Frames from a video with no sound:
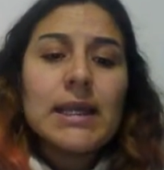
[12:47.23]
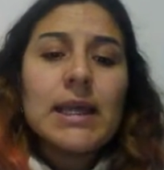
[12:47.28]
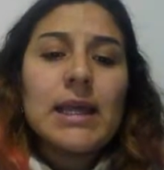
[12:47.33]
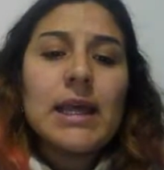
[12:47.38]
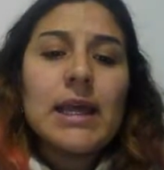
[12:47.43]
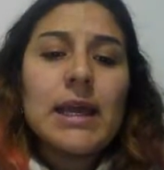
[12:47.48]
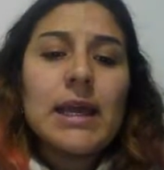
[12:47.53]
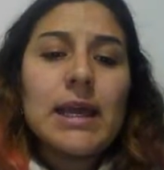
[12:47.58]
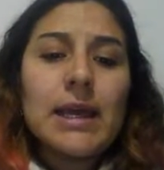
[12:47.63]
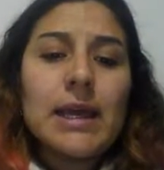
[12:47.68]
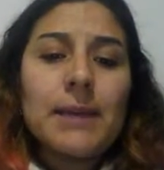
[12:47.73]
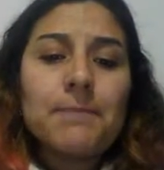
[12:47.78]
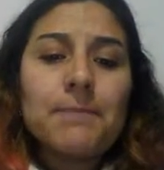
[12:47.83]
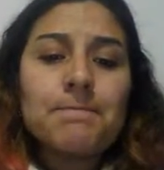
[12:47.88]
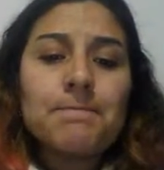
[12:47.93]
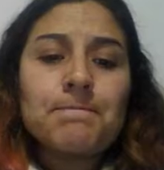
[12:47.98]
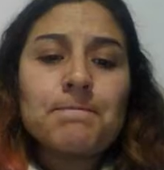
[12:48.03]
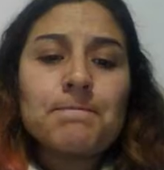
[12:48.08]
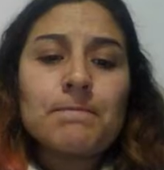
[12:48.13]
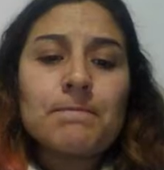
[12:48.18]

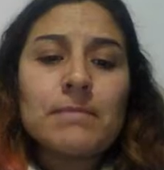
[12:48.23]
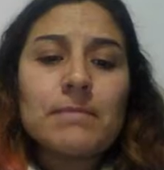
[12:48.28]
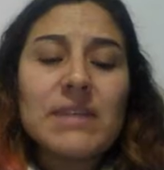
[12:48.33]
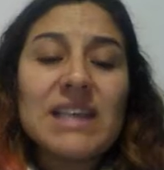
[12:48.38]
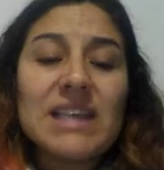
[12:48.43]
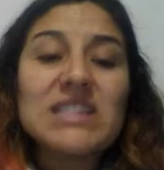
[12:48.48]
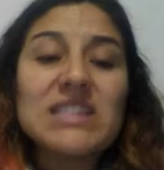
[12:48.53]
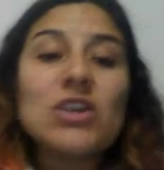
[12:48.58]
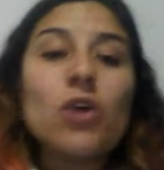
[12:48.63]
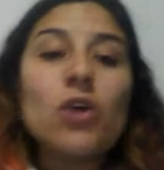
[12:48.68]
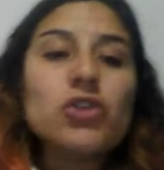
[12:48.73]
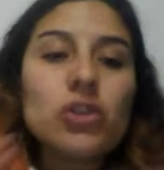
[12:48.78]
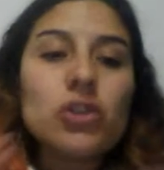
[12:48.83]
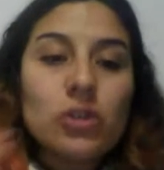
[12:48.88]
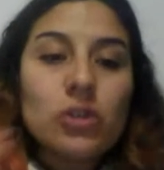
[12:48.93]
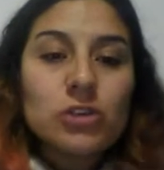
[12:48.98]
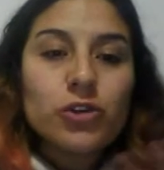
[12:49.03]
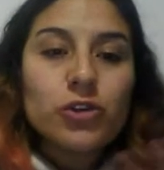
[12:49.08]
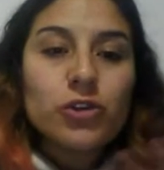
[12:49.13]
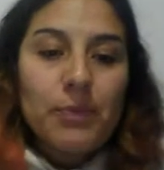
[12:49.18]
and the
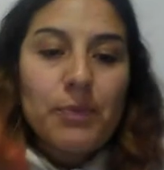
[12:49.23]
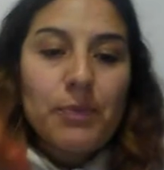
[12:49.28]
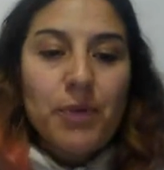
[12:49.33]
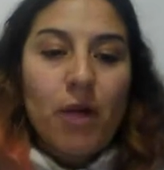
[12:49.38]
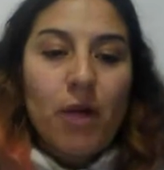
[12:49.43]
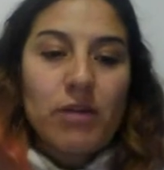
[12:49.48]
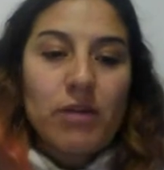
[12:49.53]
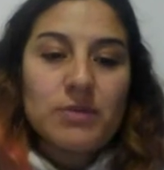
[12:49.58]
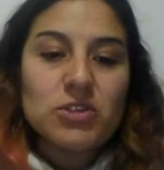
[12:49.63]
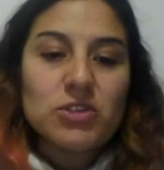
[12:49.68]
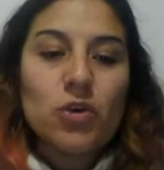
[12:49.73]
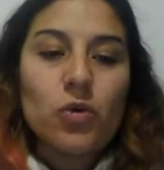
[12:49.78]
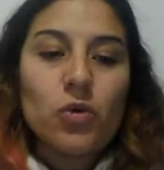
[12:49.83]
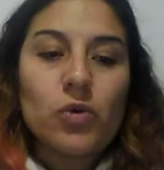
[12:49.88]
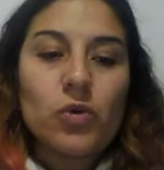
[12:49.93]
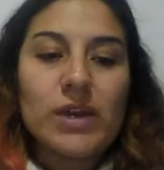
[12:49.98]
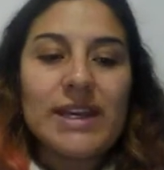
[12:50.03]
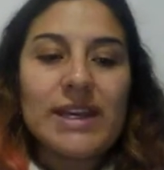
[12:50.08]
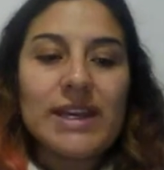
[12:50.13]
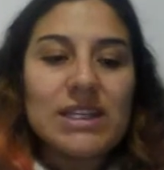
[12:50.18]
sociocultural problems.
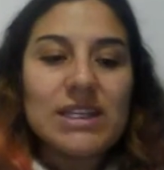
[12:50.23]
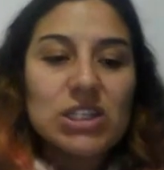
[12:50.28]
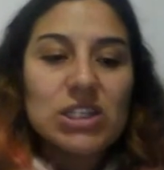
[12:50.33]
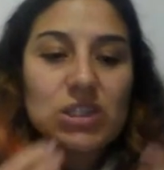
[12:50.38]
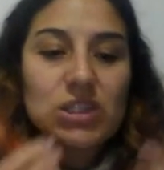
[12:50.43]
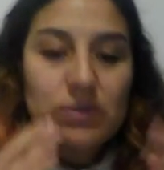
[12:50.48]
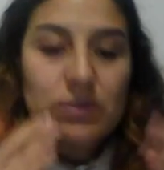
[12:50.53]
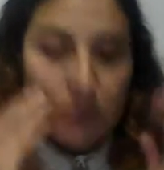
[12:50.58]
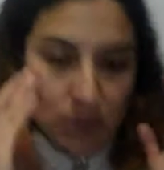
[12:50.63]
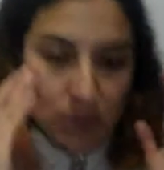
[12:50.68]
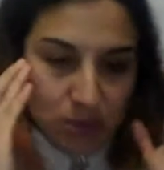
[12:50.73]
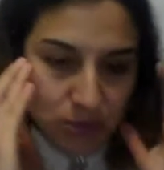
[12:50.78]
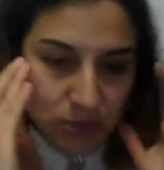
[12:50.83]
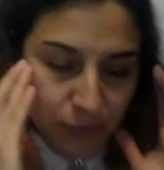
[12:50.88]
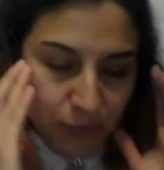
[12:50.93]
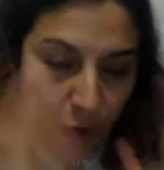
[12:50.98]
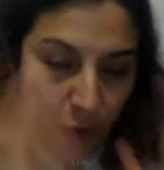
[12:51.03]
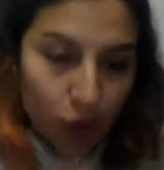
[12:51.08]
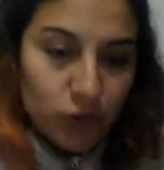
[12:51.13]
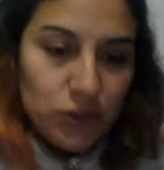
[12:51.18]
So he
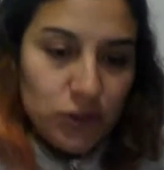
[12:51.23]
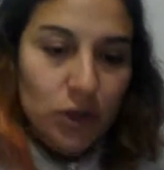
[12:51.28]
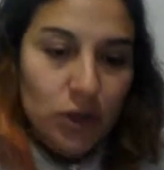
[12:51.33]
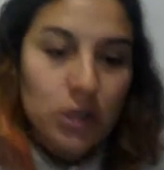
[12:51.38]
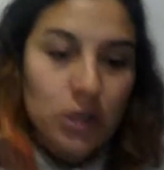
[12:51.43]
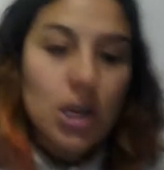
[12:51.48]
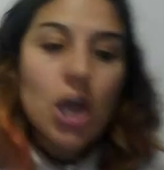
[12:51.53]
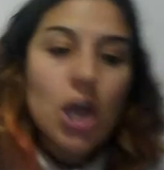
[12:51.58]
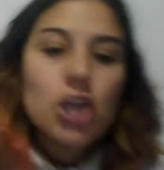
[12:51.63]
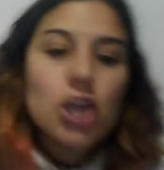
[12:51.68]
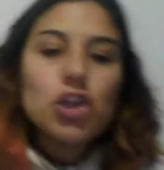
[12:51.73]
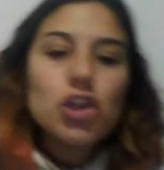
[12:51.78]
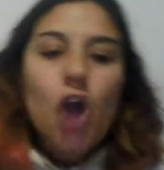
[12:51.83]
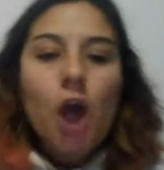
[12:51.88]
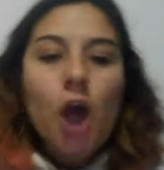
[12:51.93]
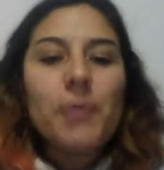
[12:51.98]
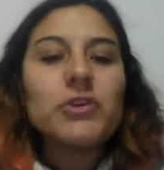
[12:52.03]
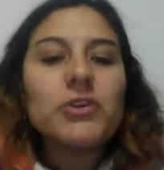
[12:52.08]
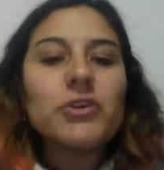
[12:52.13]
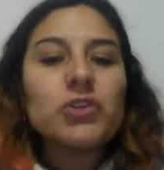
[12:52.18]
focused on no
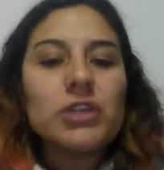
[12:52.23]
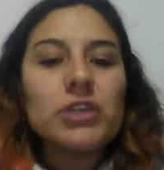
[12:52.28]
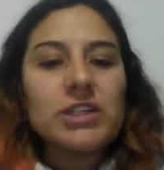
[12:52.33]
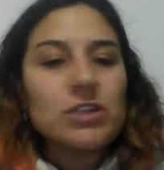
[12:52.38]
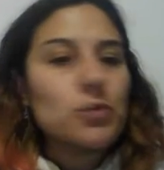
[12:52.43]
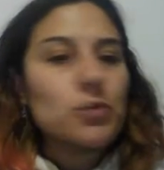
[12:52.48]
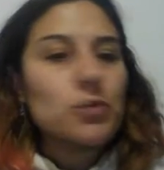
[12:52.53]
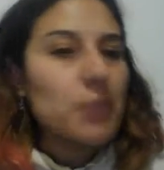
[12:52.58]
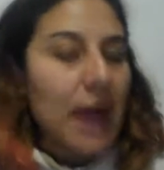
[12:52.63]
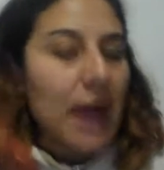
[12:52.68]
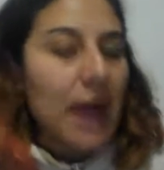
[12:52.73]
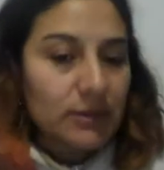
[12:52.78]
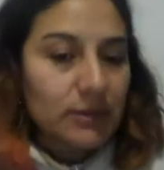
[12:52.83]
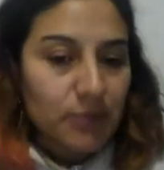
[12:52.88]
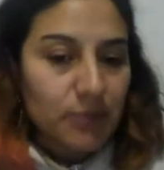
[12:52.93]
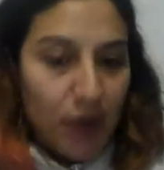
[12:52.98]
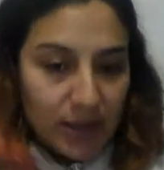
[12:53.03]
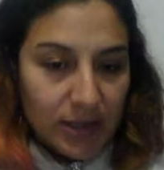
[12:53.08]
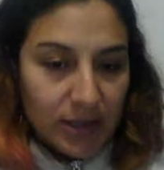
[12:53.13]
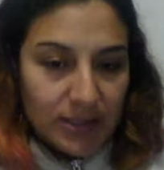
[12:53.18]
opportunity to
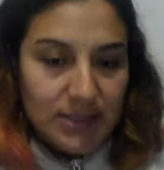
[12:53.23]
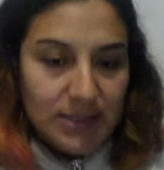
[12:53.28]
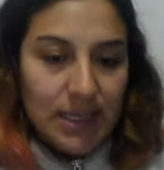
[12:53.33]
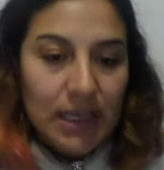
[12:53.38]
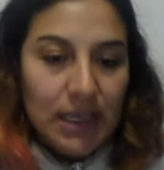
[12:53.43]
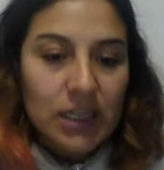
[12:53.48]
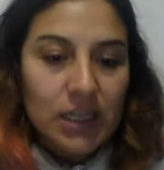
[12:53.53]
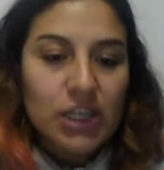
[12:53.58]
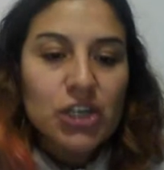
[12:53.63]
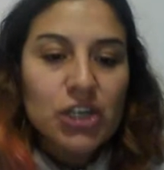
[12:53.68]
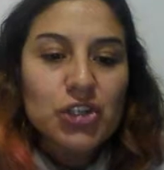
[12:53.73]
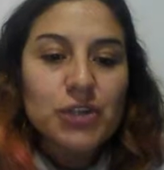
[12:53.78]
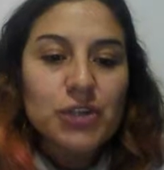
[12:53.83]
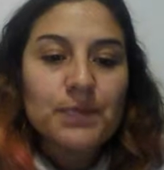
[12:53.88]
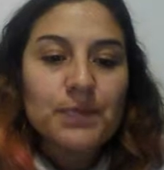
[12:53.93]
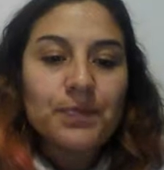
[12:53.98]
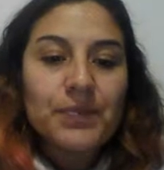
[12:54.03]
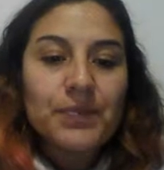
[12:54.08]
practice English,